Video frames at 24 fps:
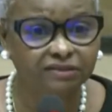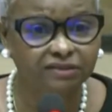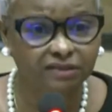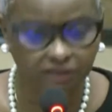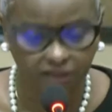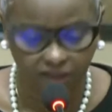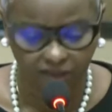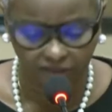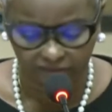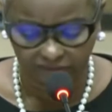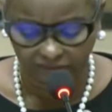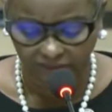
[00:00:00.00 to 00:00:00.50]
to
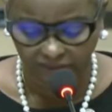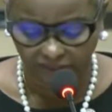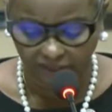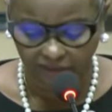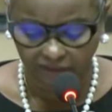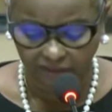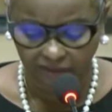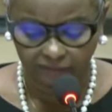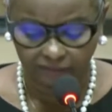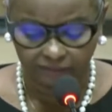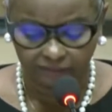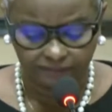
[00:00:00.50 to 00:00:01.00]
conduct.
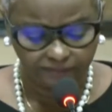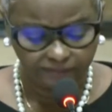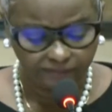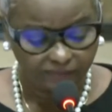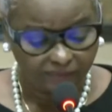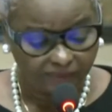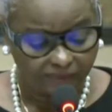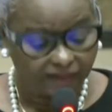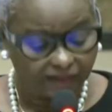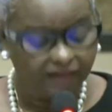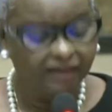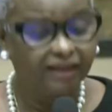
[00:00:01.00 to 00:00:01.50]

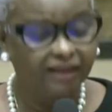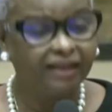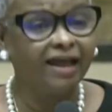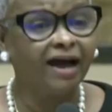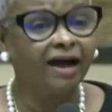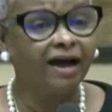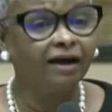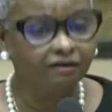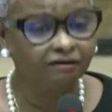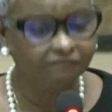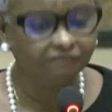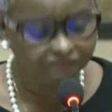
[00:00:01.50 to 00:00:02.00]

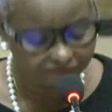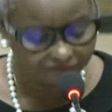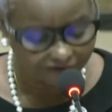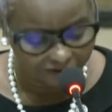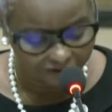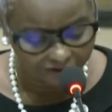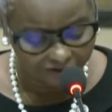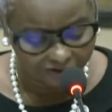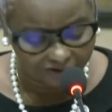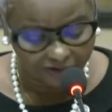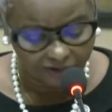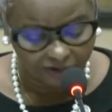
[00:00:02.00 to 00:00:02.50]
Lack of
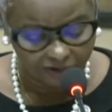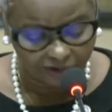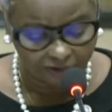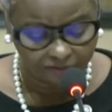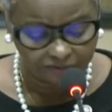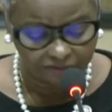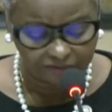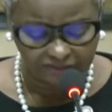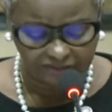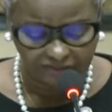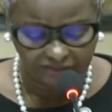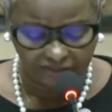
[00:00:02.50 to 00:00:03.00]
foreign
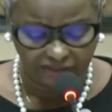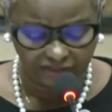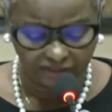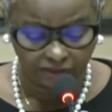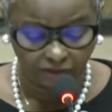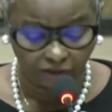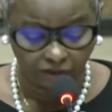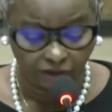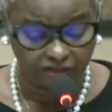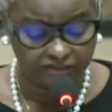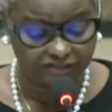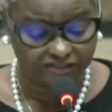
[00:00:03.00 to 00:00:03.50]
currency
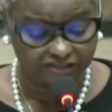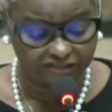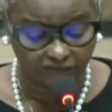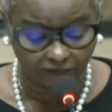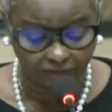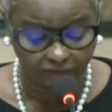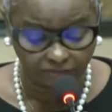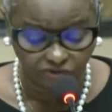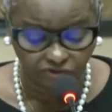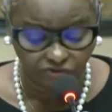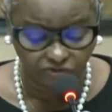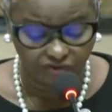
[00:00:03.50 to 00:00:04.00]
or
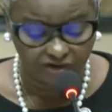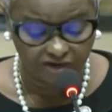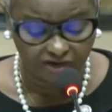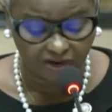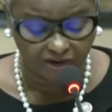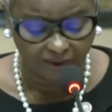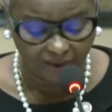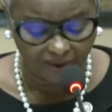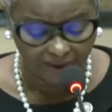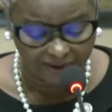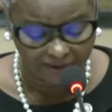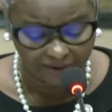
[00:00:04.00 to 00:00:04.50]
sums
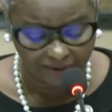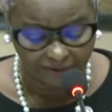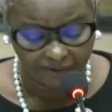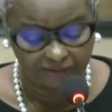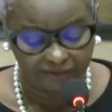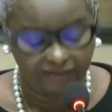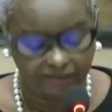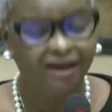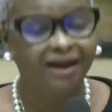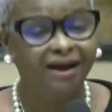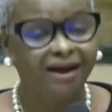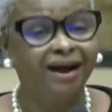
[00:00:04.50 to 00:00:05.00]

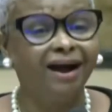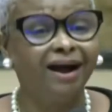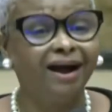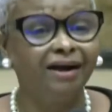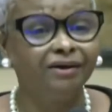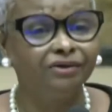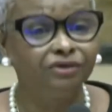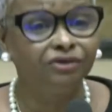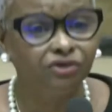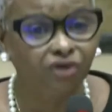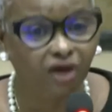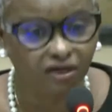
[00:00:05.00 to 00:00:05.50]
required
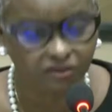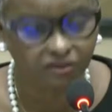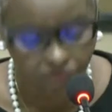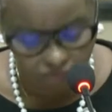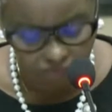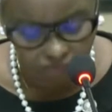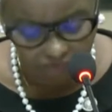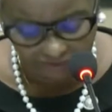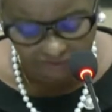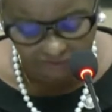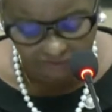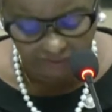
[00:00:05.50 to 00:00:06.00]
are not
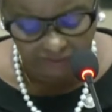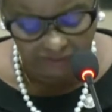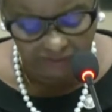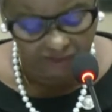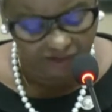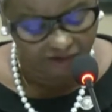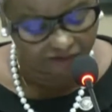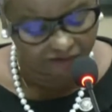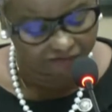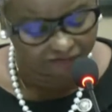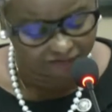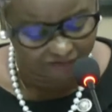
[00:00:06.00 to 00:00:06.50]
readily
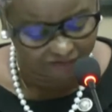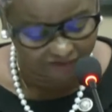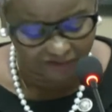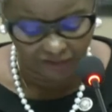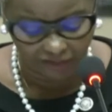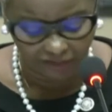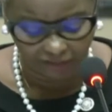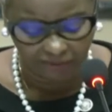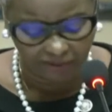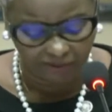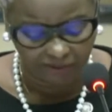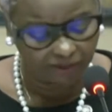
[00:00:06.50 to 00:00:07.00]

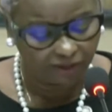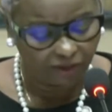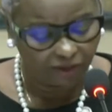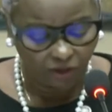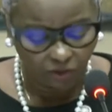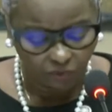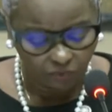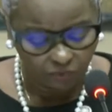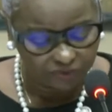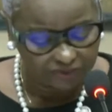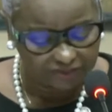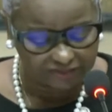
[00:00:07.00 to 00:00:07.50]
available.
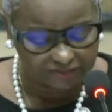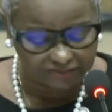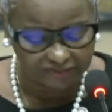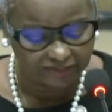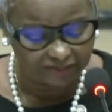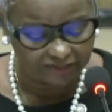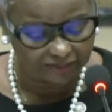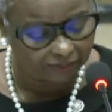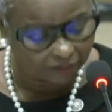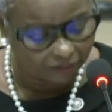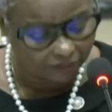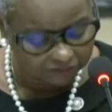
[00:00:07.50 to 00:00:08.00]
We see
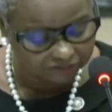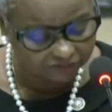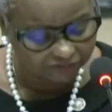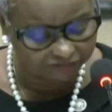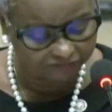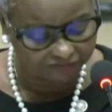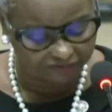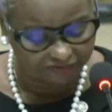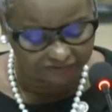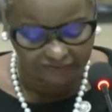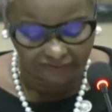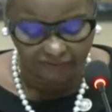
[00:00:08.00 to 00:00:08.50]
a lot
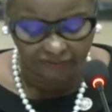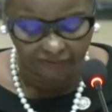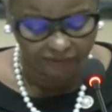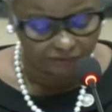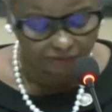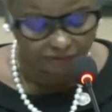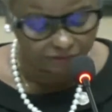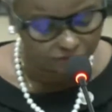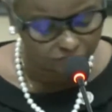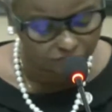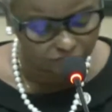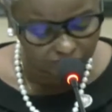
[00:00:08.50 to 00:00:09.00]
of it in the
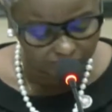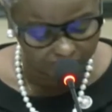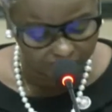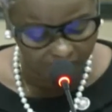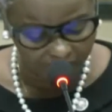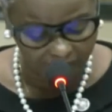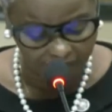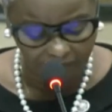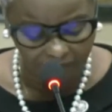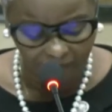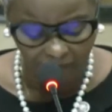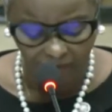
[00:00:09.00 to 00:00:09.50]

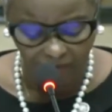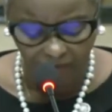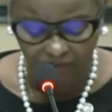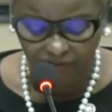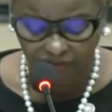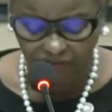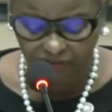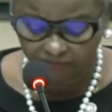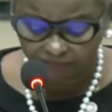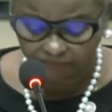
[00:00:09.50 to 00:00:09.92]
newspapers.